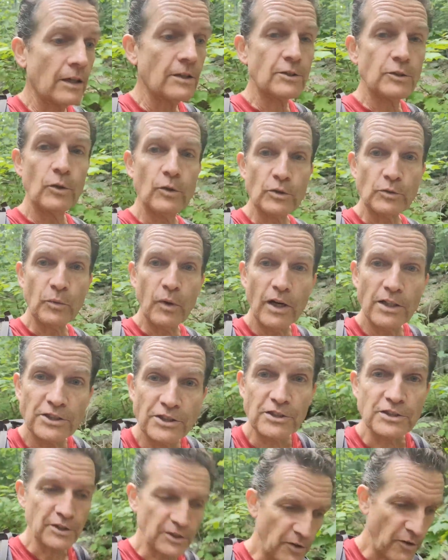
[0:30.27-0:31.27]
George
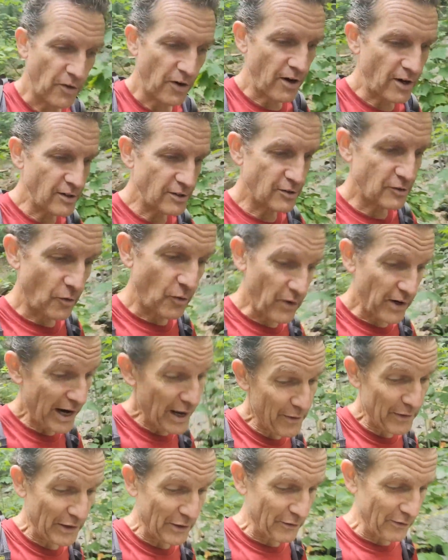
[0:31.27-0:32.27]
Washington crossed or
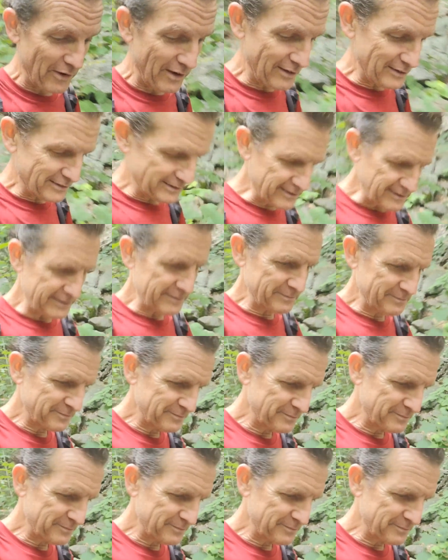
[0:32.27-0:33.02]
how he crossed,